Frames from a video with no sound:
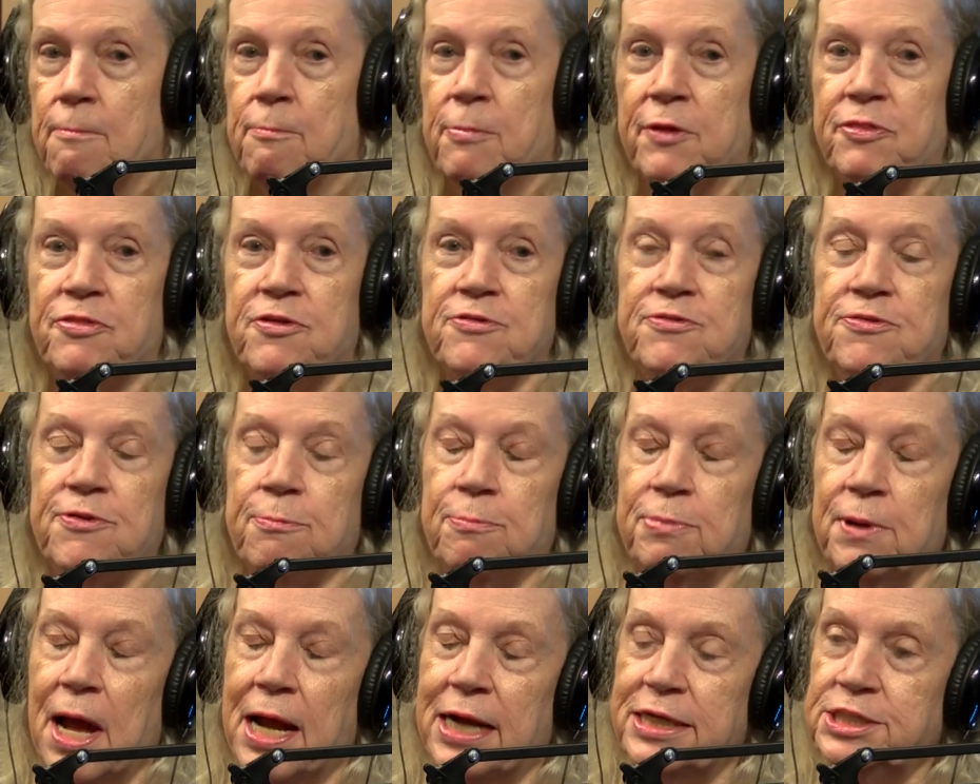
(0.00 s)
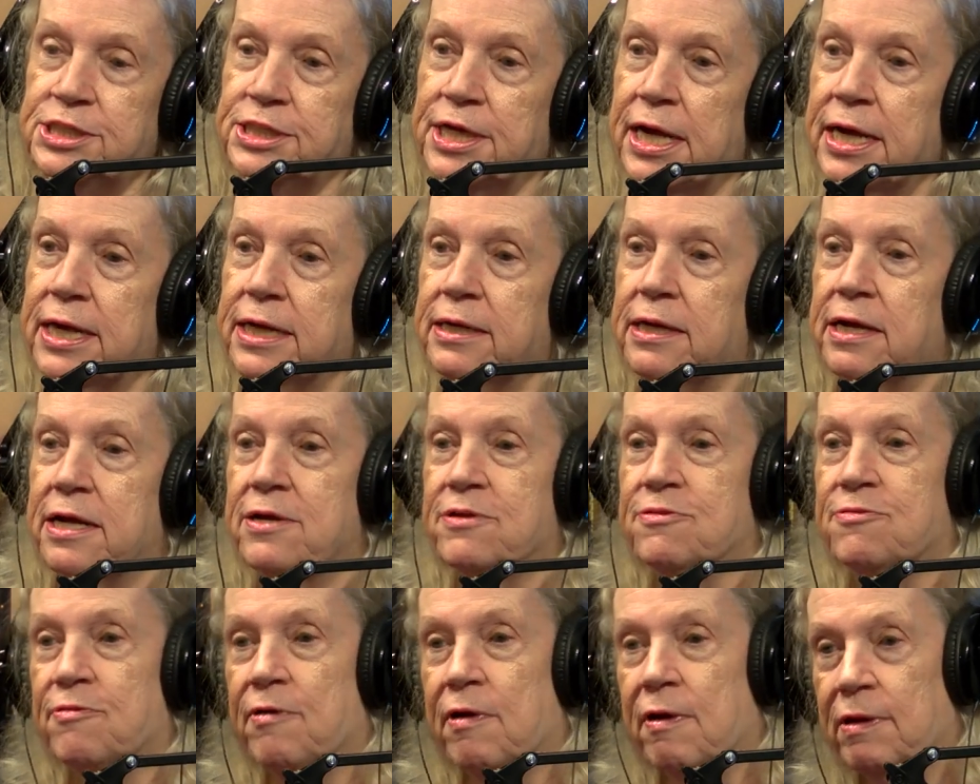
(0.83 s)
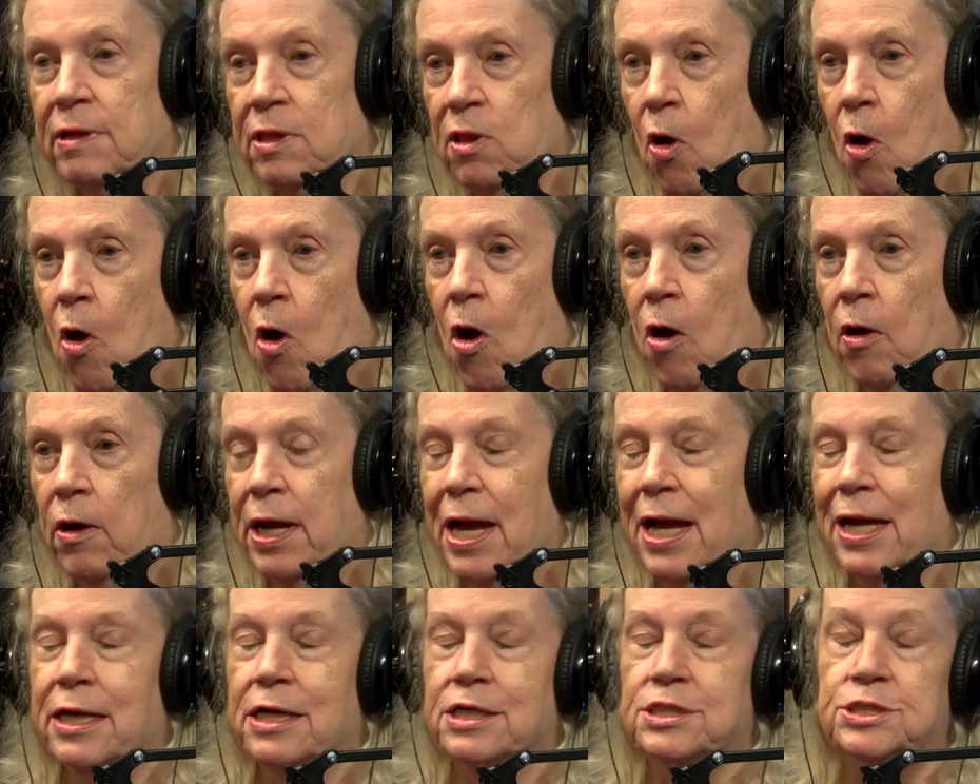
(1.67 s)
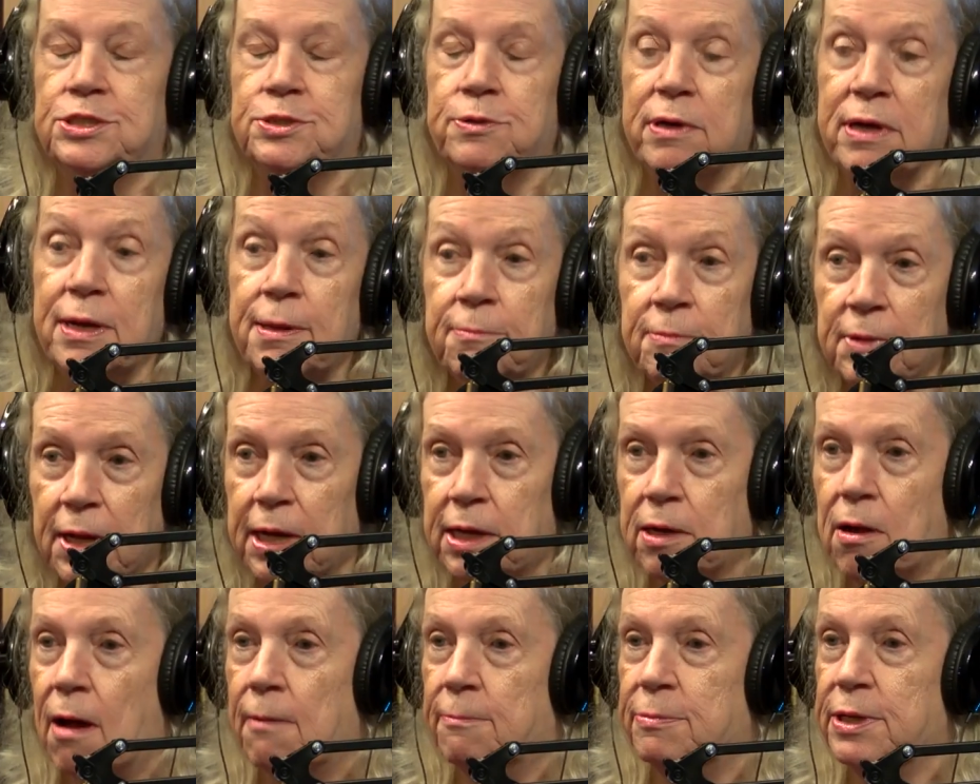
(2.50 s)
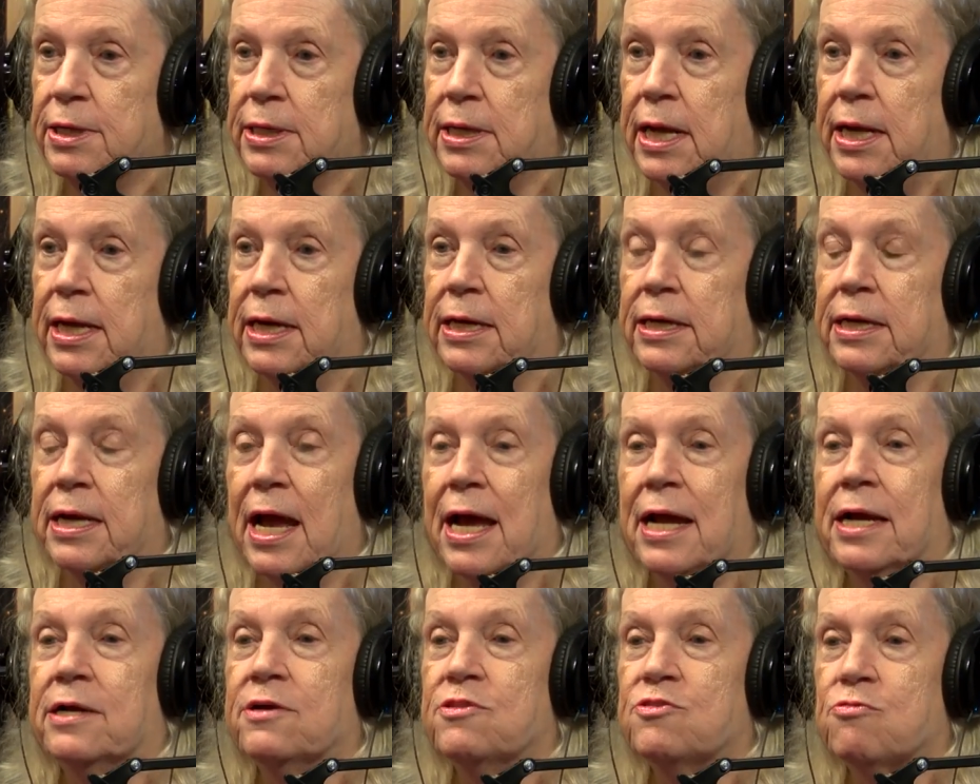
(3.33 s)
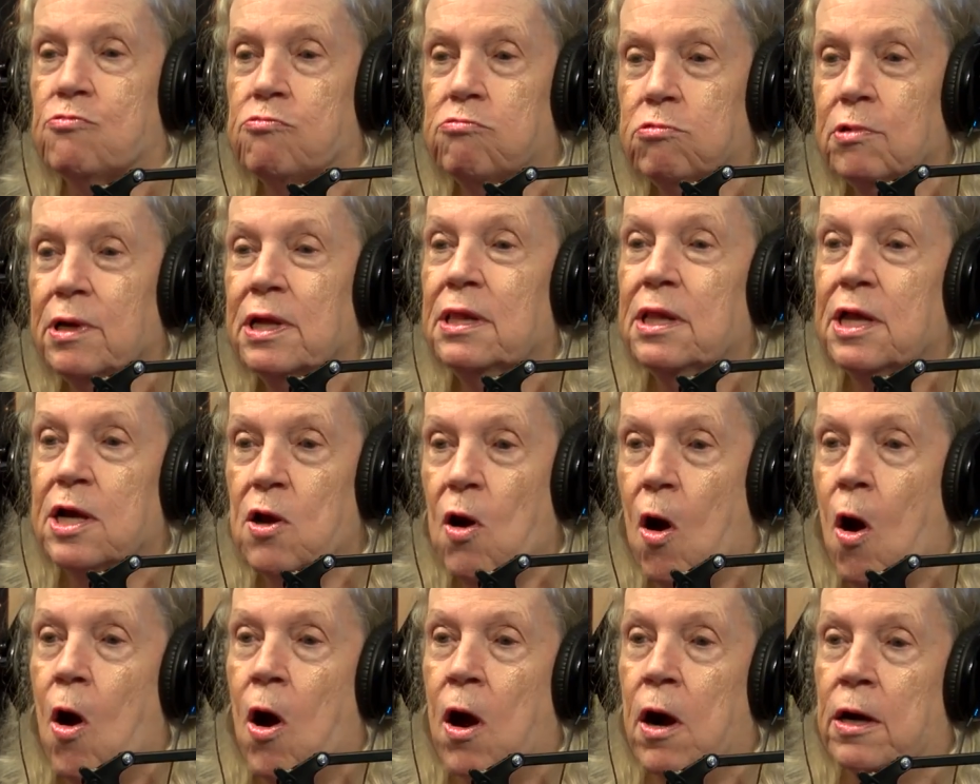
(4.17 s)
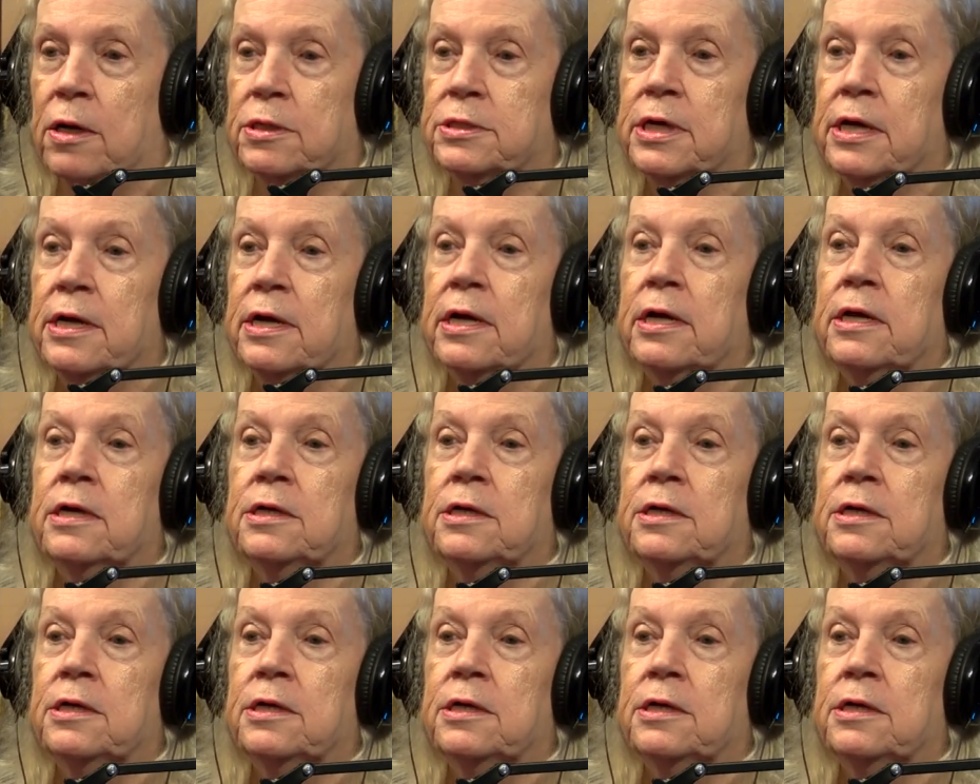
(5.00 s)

But the supply chain is very long and extremely complicated, and it's really hard